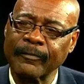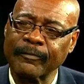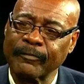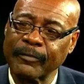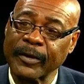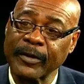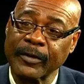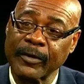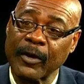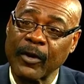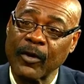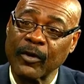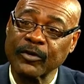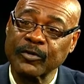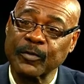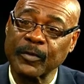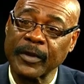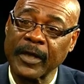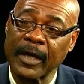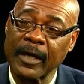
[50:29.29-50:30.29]
because
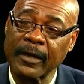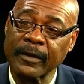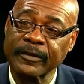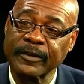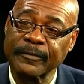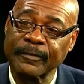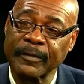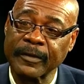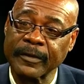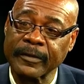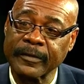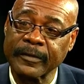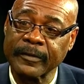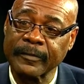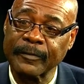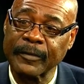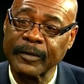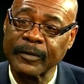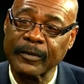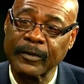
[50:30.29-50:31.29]
we are splintered,
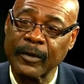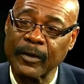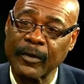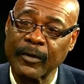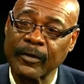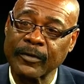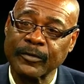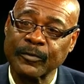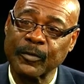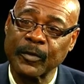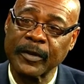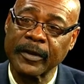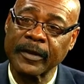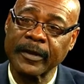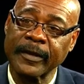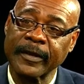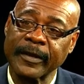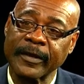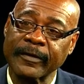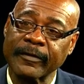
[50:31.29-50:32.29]
because we
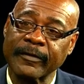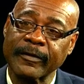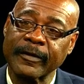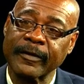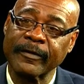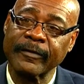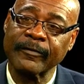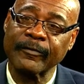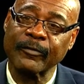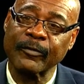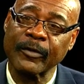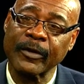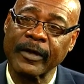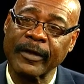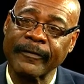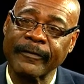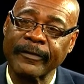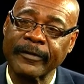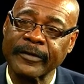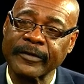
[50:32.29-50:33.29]
can live
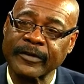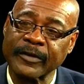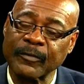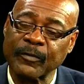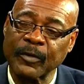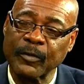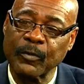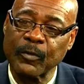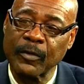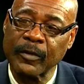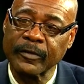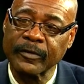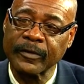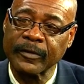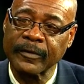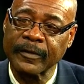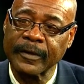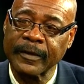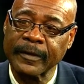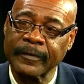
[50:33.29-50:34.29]
wherever it is that we want to
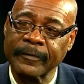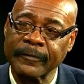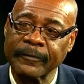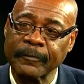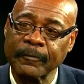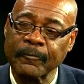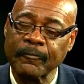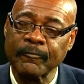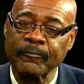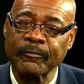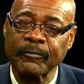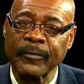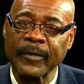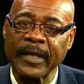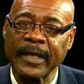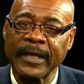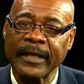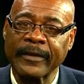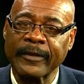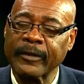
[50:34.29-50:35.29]
live,
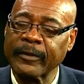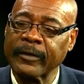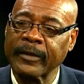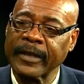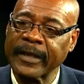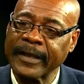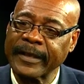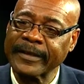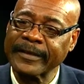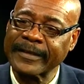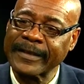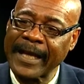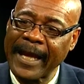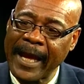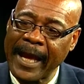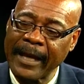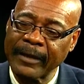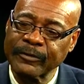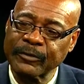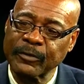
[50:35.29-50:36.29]
there is
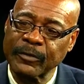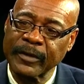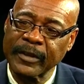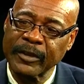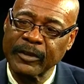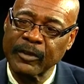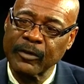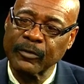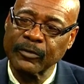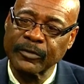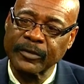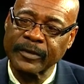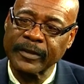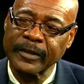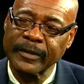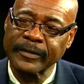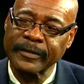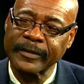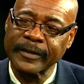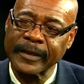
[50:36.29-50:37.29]
actually no
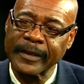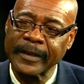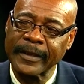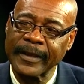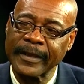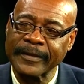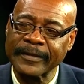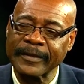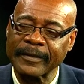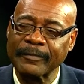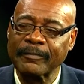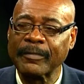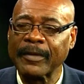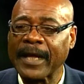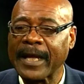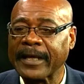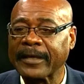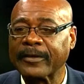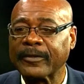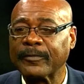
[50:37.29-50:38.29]
such thing as a
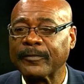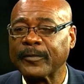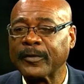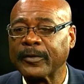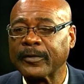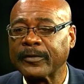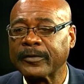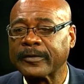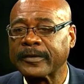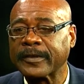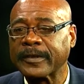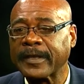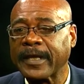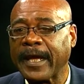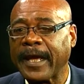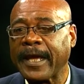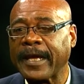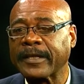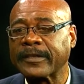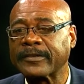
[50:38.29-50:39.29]
black community
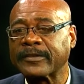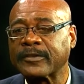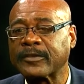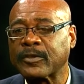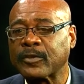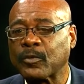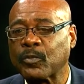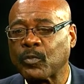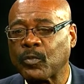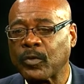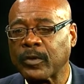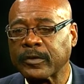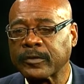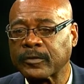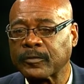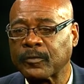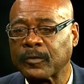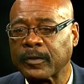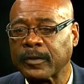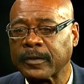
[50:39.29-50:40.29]
as there once
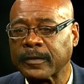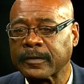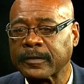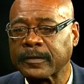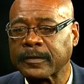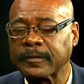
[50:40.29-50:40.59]
was.